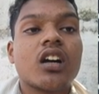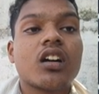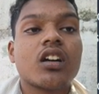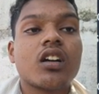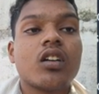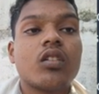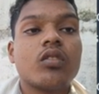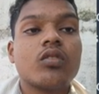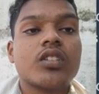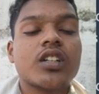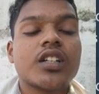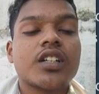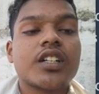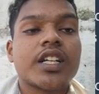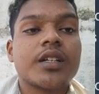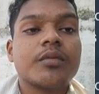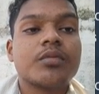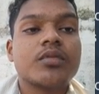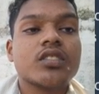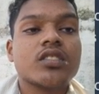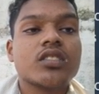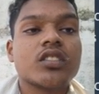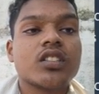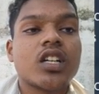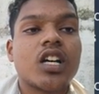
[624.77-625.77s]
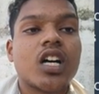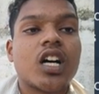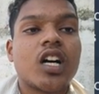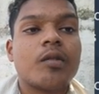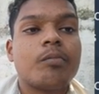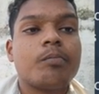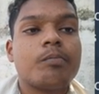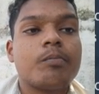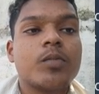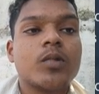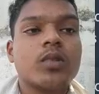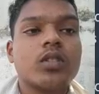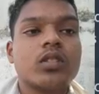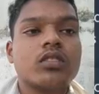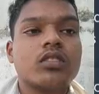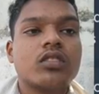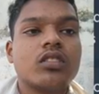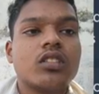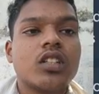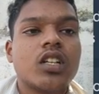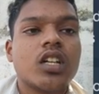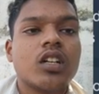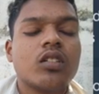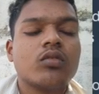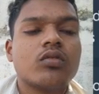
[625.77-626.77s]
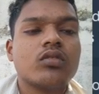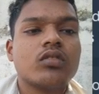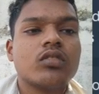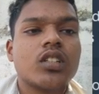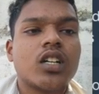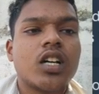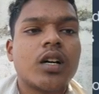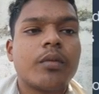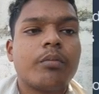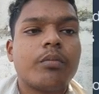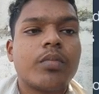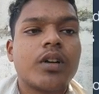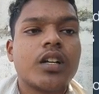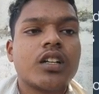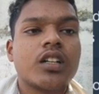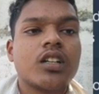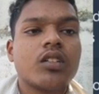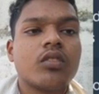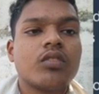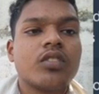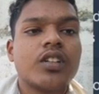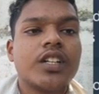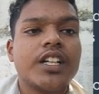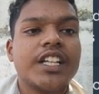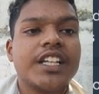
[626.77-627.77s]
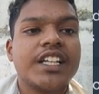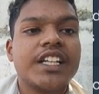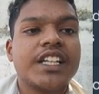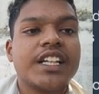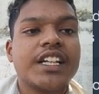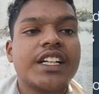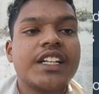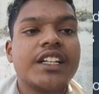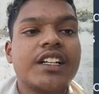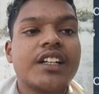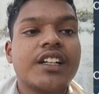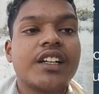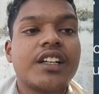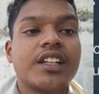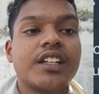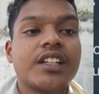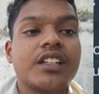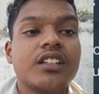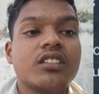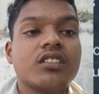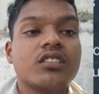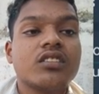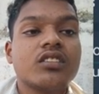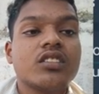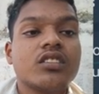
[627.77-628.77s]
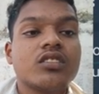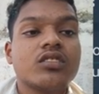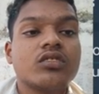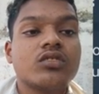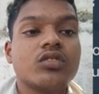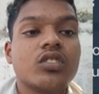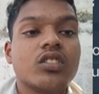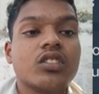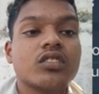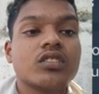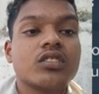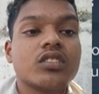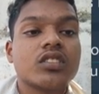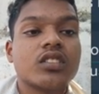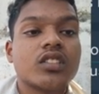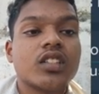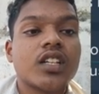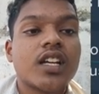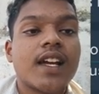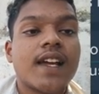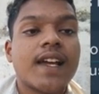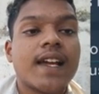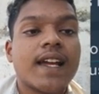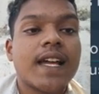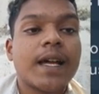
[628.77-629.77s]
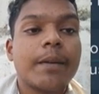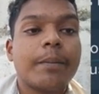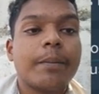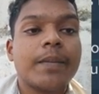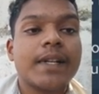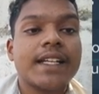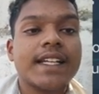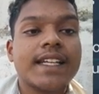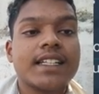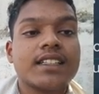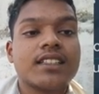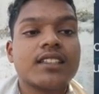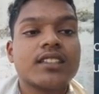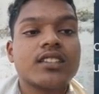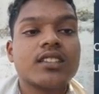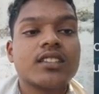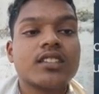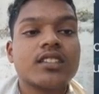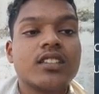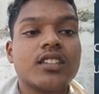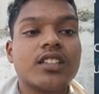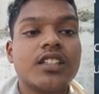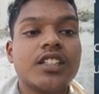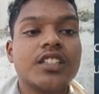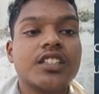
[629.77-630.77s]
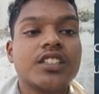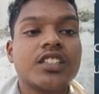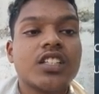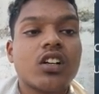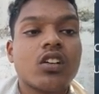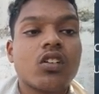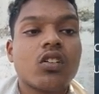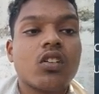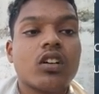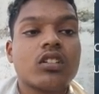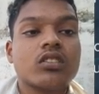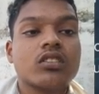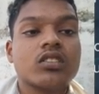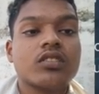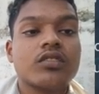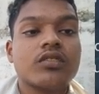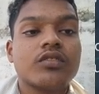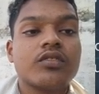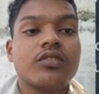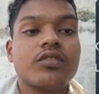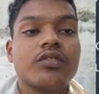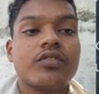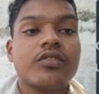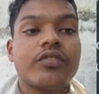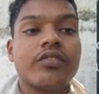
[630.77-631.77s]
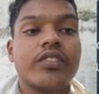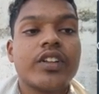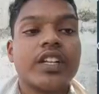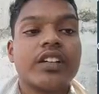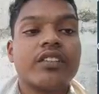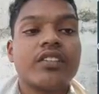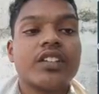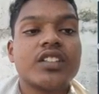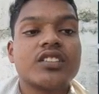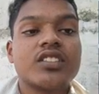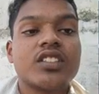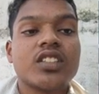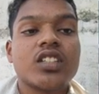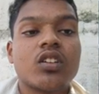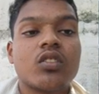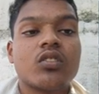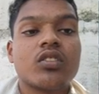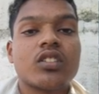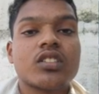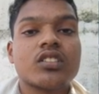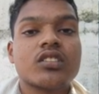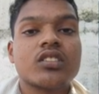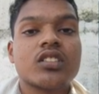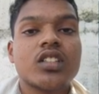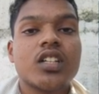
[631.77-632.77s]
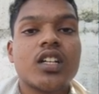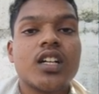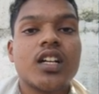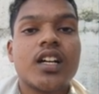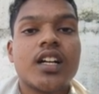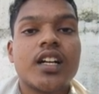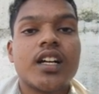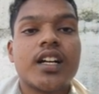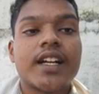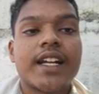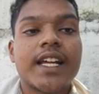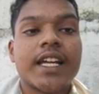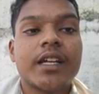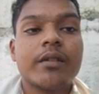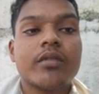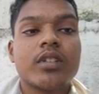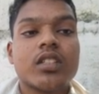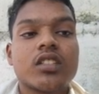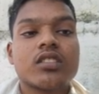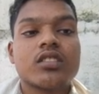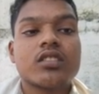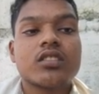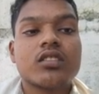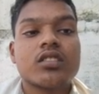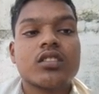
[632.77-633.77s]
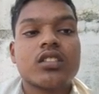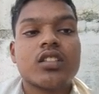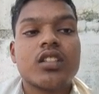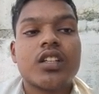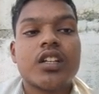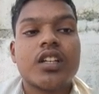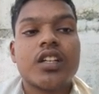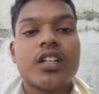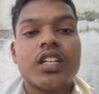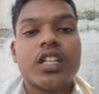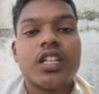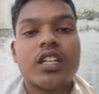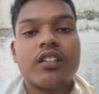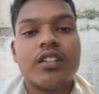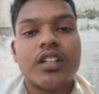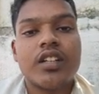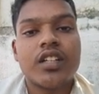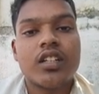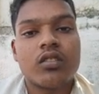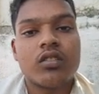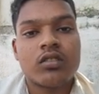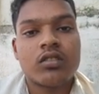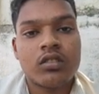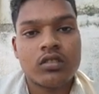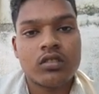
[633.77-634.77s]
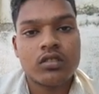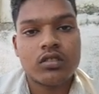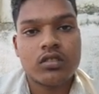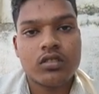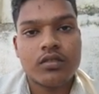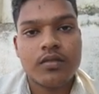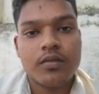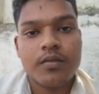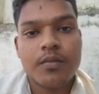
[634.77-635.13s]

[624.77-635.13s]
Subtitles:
Counter types: up and down, decade, ring, Johnson. Applications: digital clocks, frequency counters, timers, event counters.